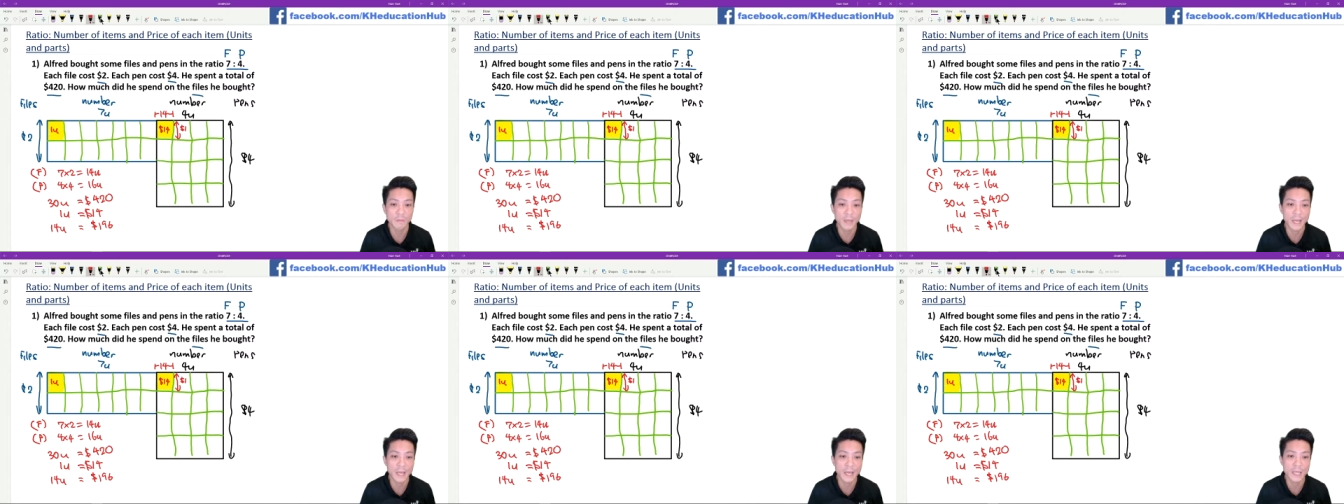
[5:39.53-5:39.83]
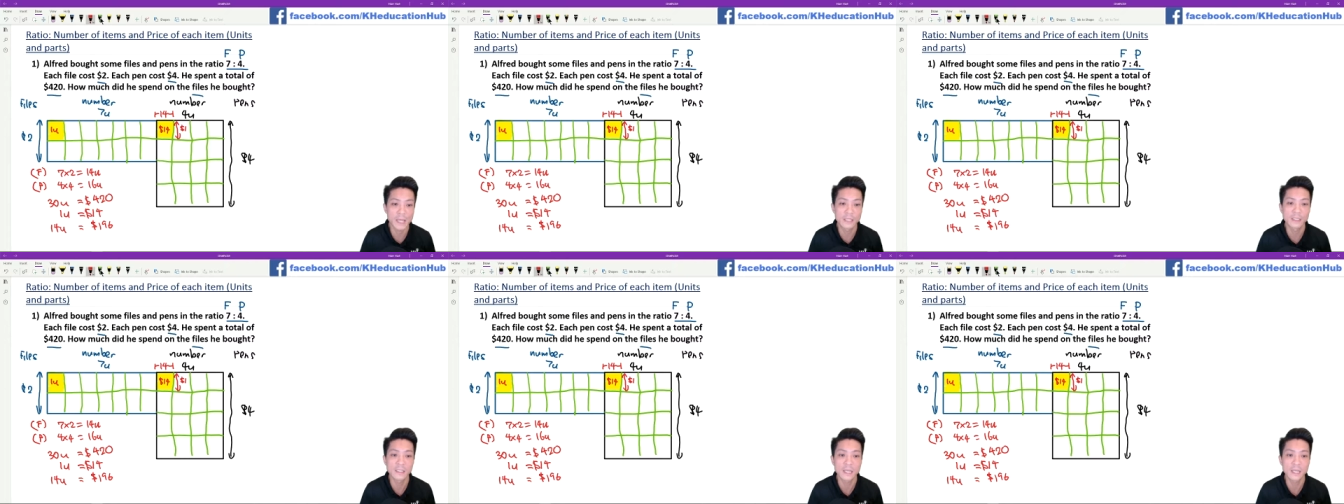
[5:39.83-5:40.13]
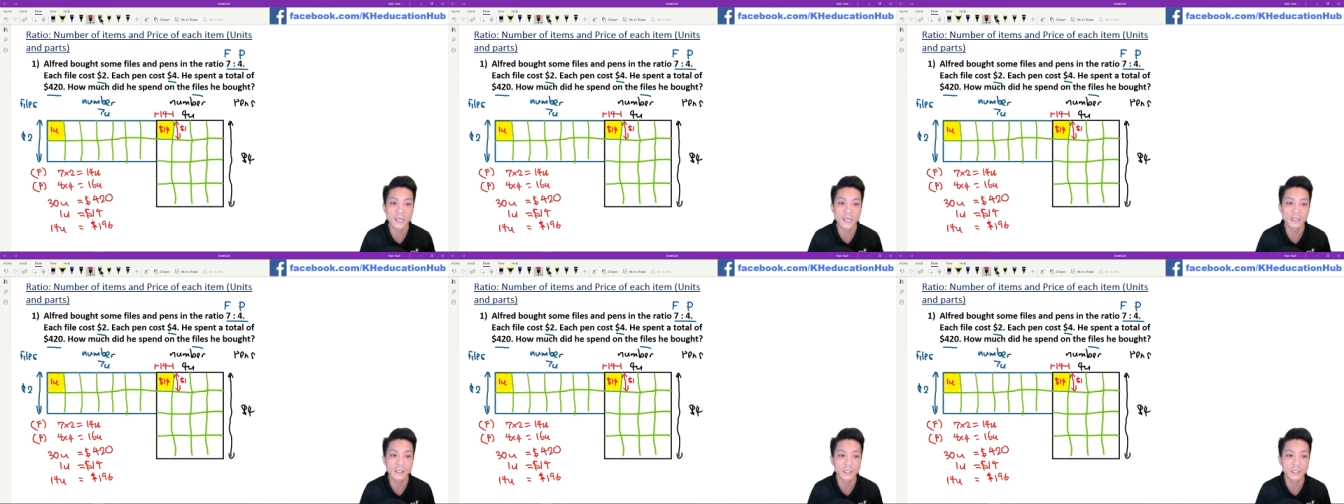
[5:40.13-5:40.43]
pens
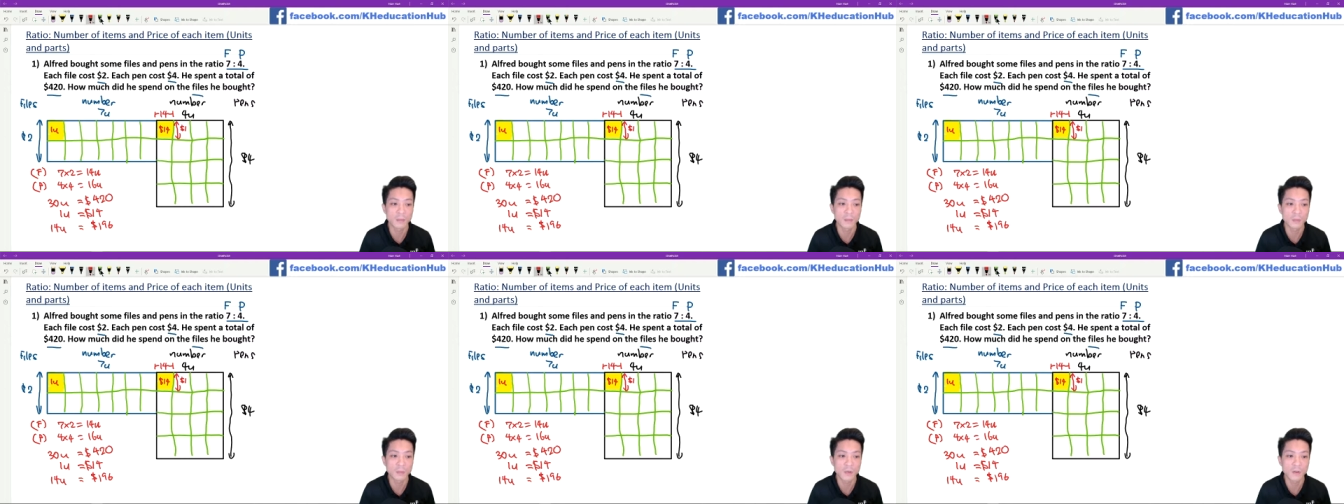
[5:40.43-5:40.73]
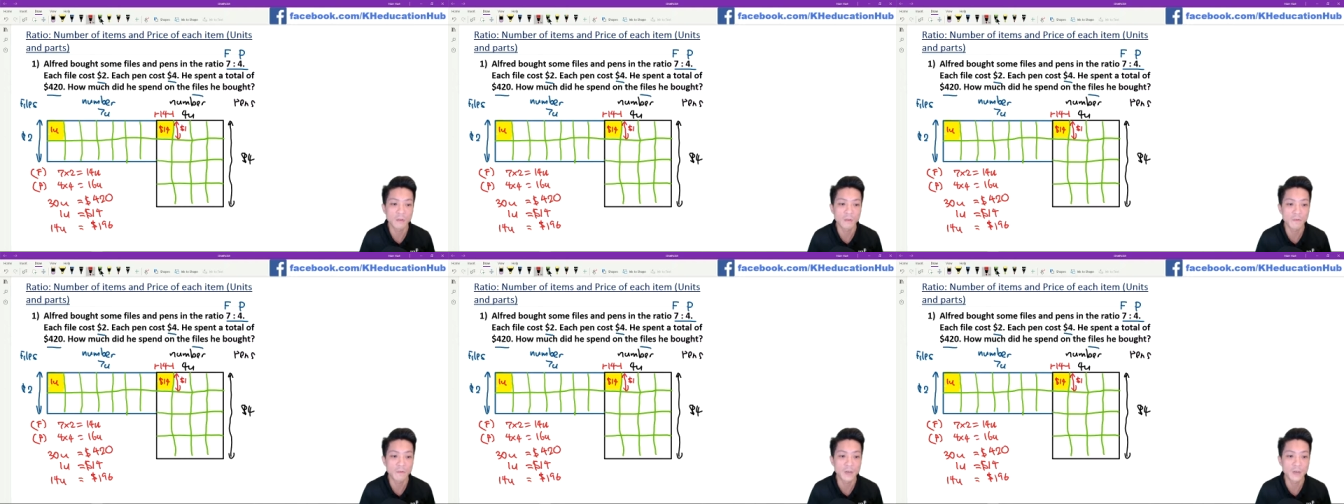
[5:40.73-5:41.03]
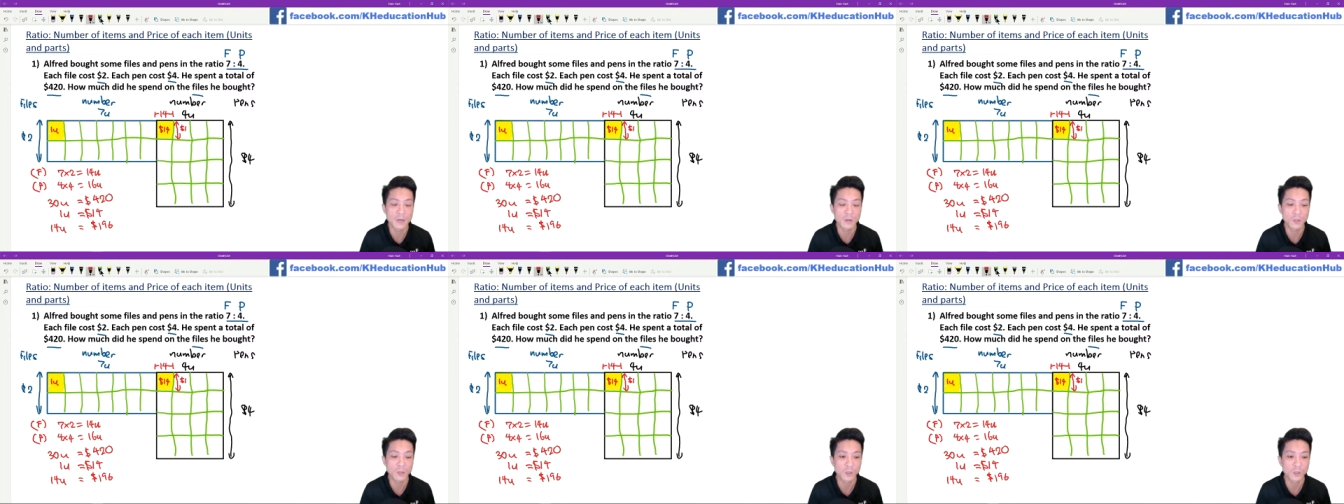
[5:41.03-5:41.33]
and the number of
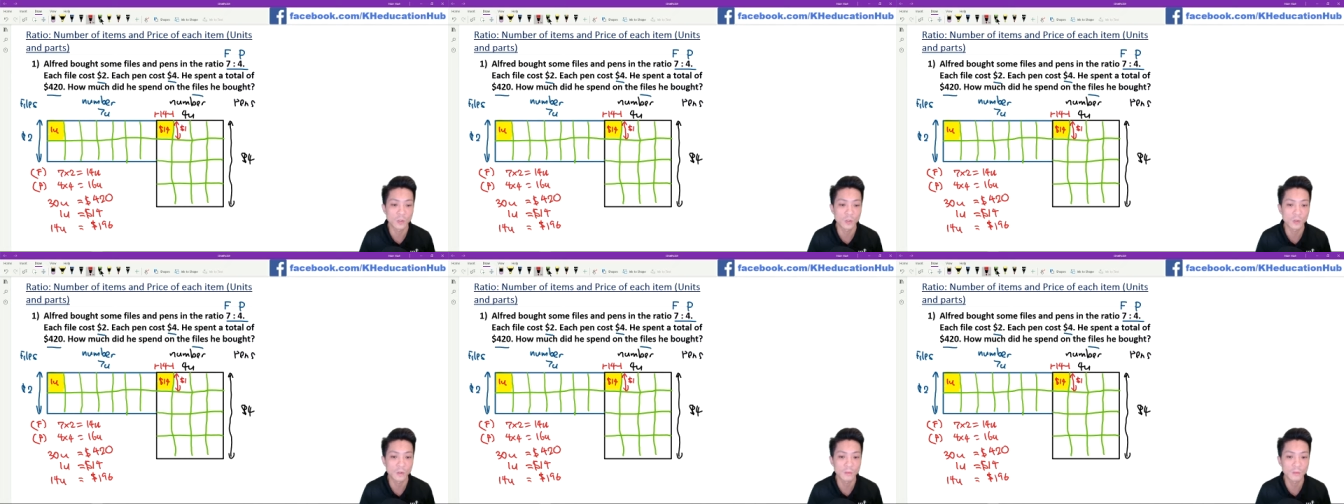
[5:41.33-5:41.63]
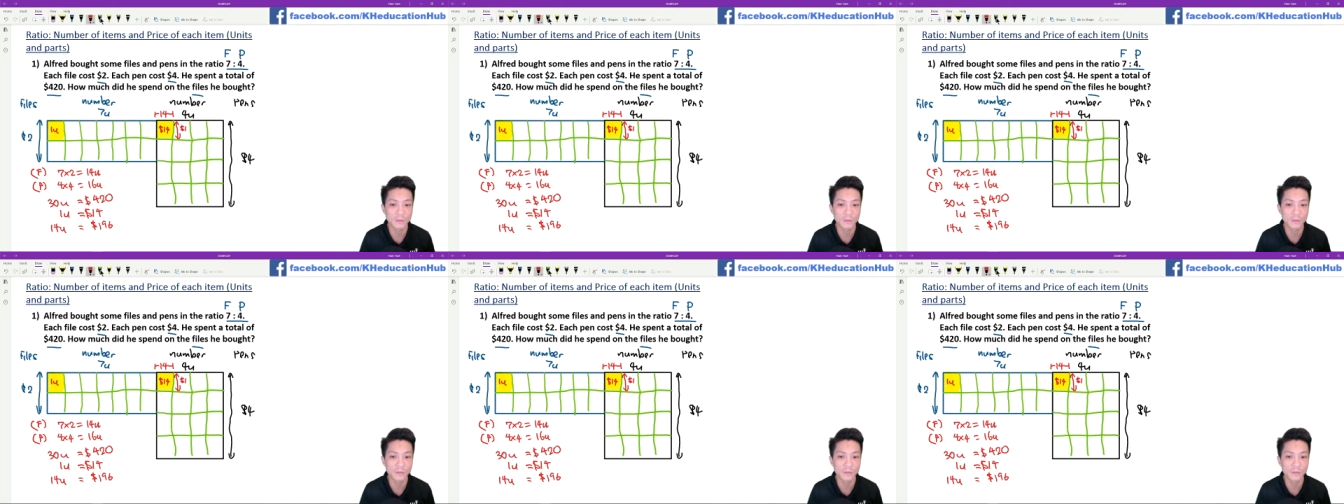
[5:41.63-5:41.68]
files also.